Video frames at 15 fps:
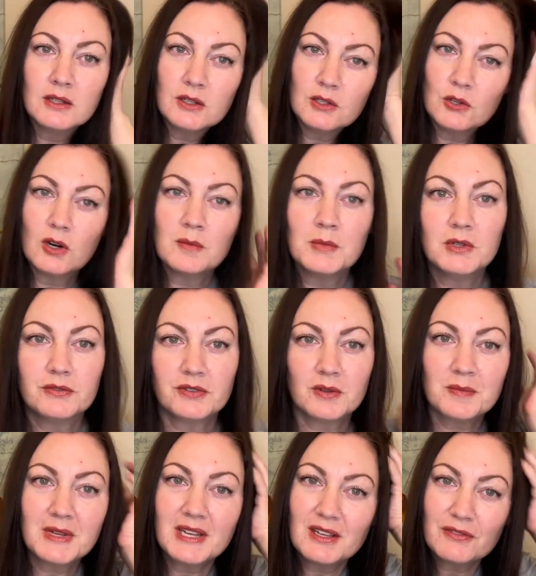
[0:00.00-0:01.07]
normal for
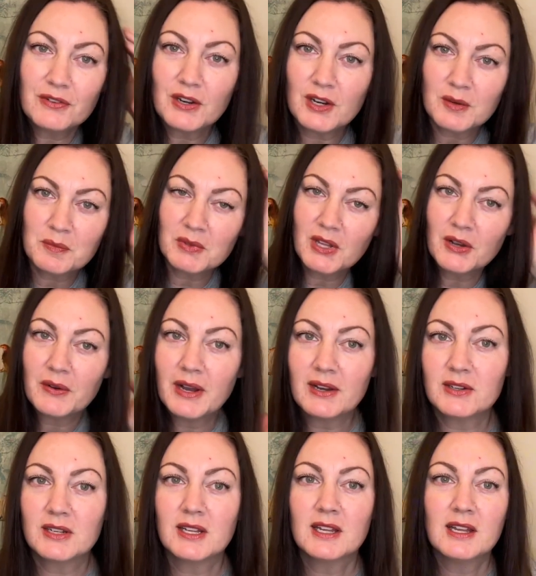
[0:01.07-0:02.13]
me for a
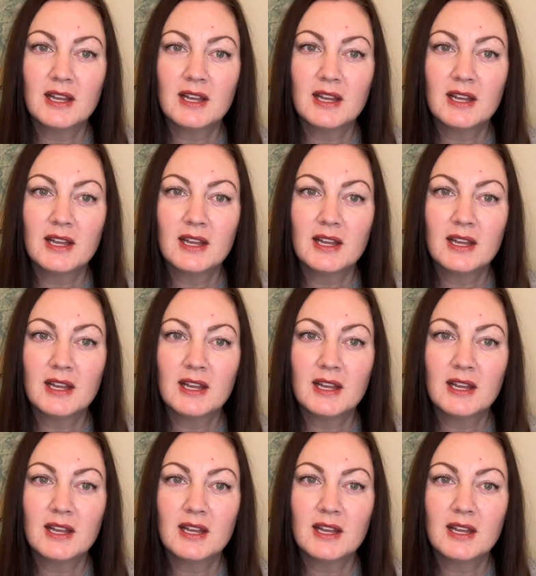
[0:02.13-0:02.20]
blowout.